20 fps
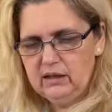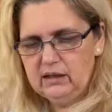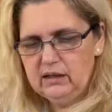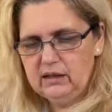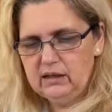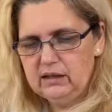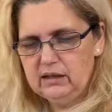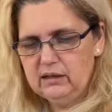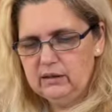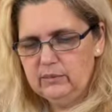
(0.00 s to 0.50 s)

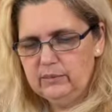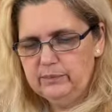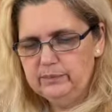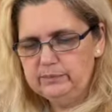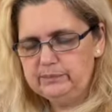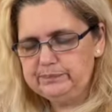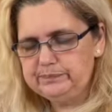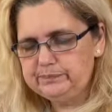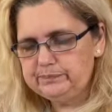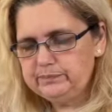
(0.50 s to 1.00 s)

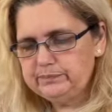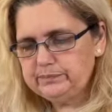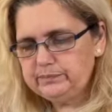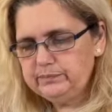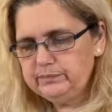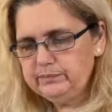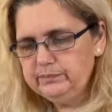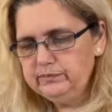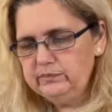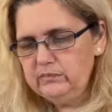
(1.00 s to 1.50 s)

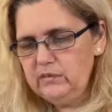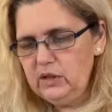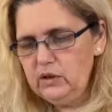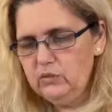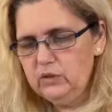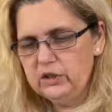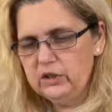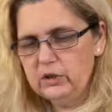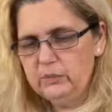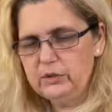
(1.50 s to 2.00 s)

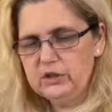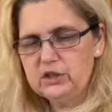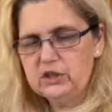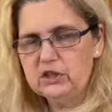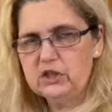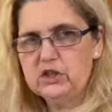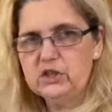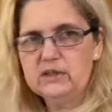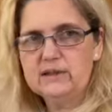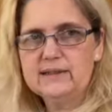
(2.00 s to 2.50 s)
When you put the
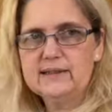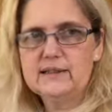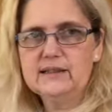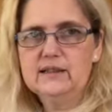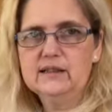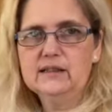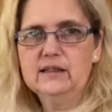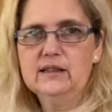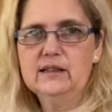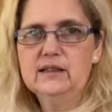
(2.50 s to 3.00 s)
darts
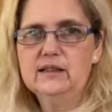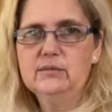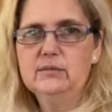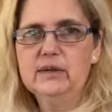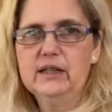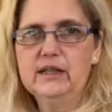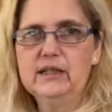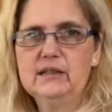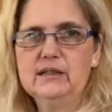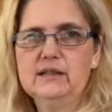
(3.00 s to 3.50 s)
in,
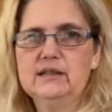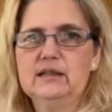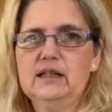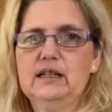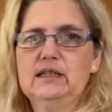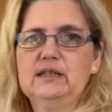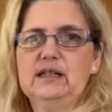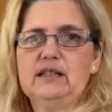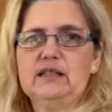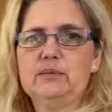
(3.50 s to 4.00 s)

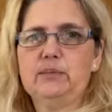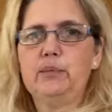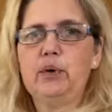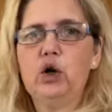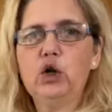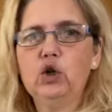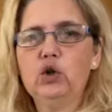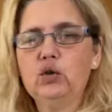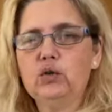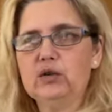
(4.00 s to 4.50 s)
it does
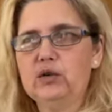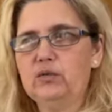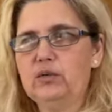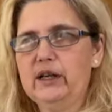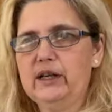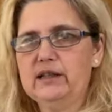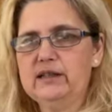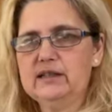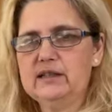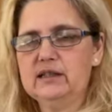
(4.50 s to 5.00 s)
pull the
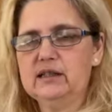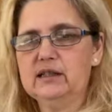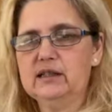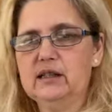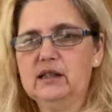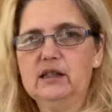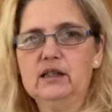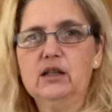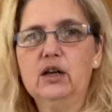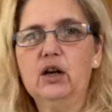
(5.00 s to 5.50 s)
waist in
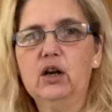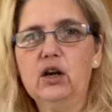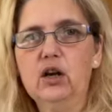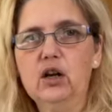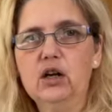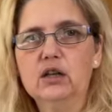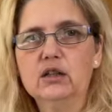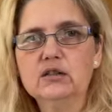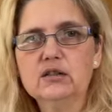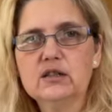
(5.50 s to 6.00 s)
a
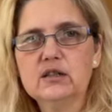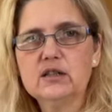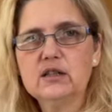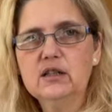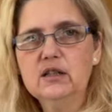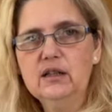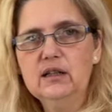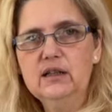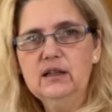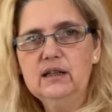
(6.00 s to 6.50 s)
lot,
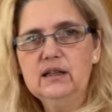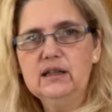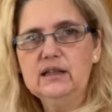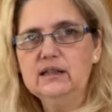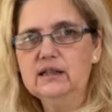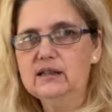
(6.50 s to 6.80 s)
and